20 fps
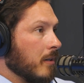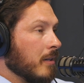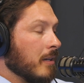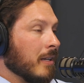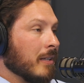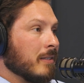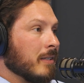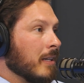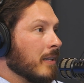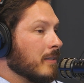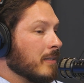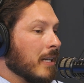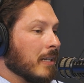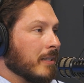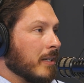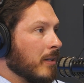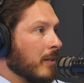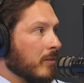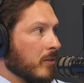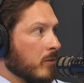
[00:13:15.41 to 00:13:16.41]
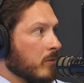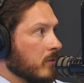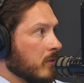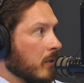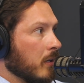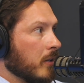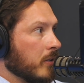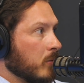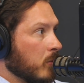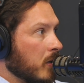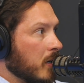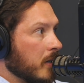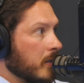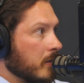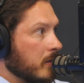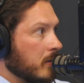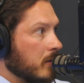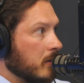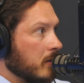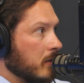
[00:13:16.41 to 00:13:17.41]
it's not that you have to use large
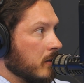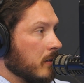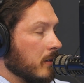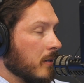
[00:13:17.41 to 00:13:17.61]
words.